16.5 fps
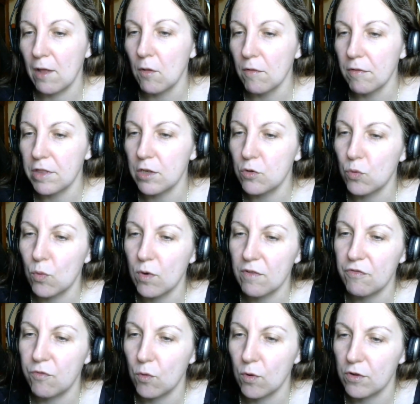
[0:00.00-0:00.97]
elves and
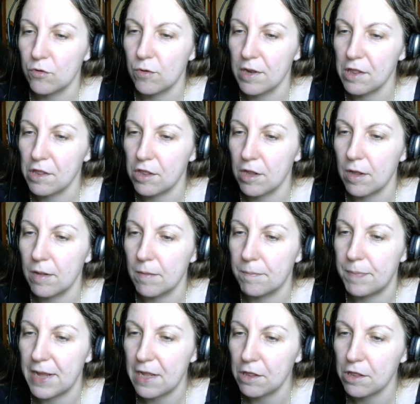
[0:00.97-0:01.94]
dwarf fortress
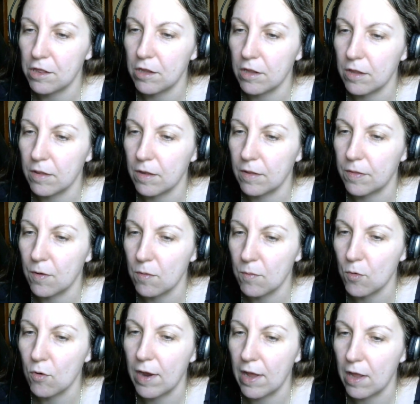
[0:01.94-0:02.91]
based
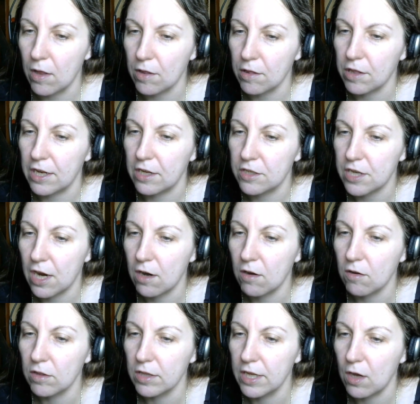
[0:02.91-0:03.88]
their morals
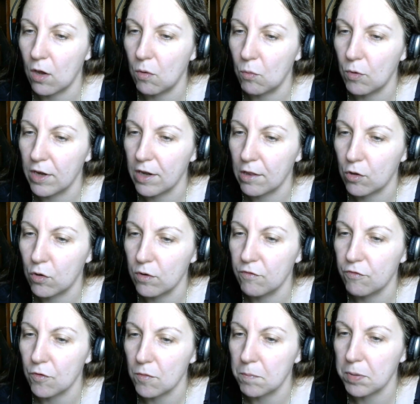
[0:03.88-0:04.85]
entirely on what is
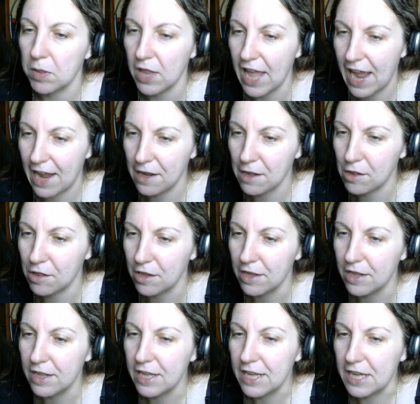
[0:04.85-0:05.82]
good for plants,